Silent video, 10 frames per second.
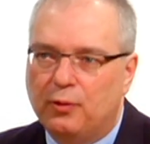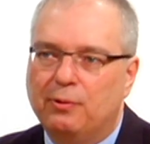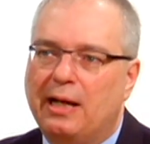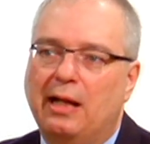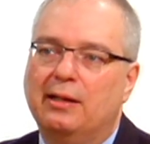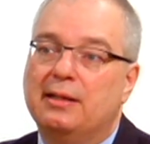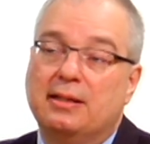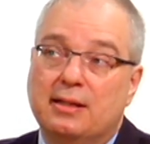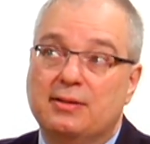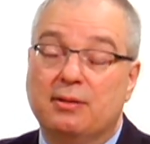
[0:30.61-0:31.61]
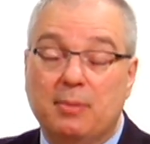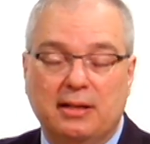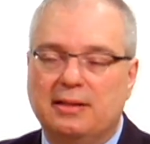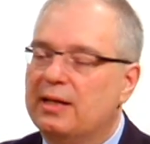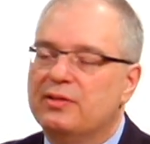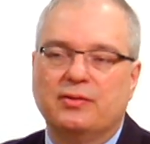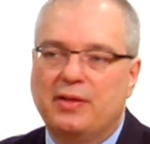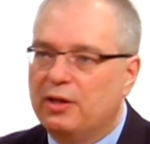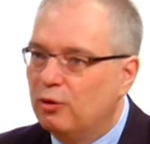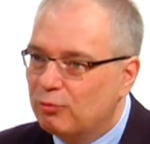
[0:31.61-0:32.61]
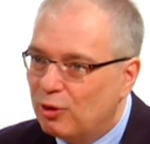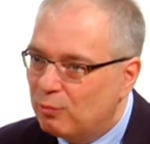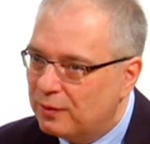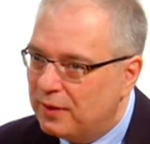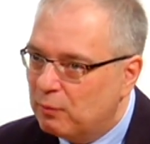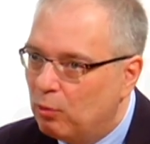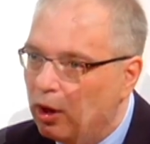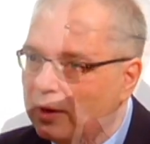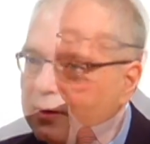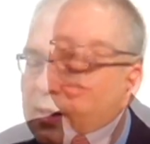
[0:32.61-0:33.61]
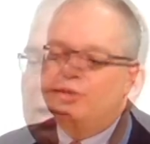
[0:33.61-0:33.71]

the reality is in many cases they don't know what they want.